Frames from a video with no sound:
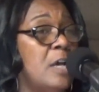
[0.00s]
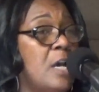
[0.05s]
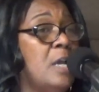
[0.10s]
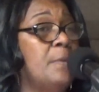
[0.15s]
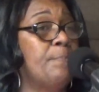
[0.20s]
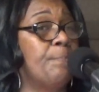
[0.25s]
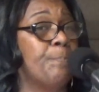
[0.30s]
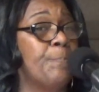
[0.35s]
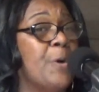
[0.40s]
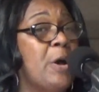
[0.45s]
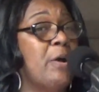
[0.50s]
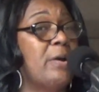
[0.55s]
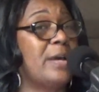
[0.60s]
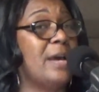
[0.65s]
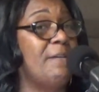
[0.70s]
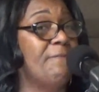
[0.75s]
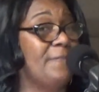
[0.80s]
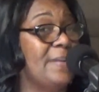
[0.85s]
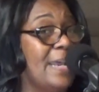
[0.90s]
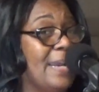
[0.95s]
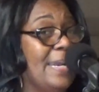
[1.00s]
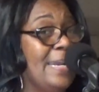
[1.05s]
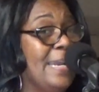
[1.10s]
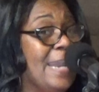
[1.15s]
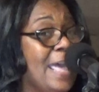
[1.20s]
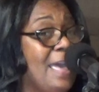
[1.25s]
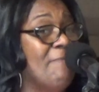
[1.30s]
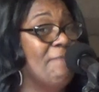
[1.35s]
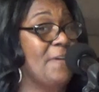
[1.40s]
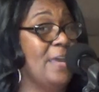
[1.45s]
good book of the
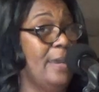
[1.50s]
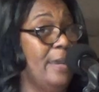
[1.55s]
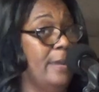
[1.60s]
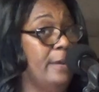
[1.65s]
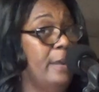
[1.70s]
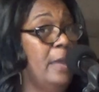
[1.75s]
living.